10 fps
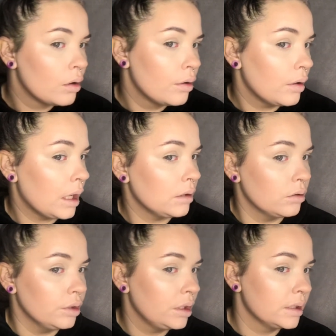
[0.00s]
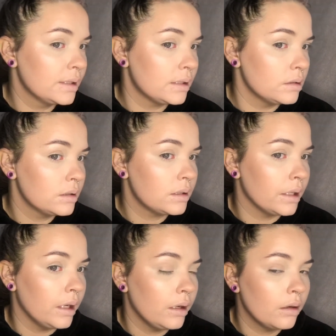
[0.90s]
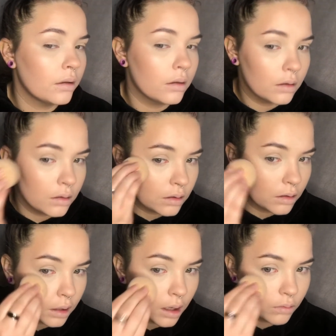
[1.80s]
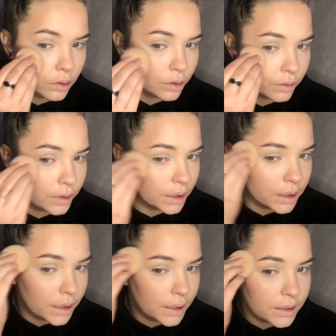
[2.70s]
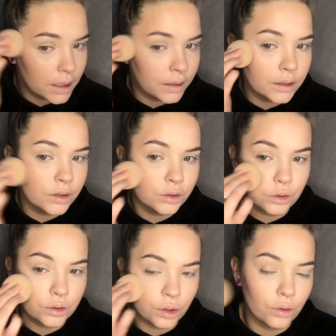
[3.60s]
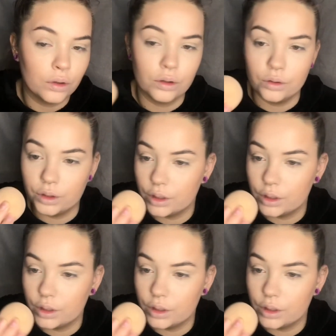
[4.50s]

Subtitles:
And look, you can still see how glowy it is. Like, it's just so good.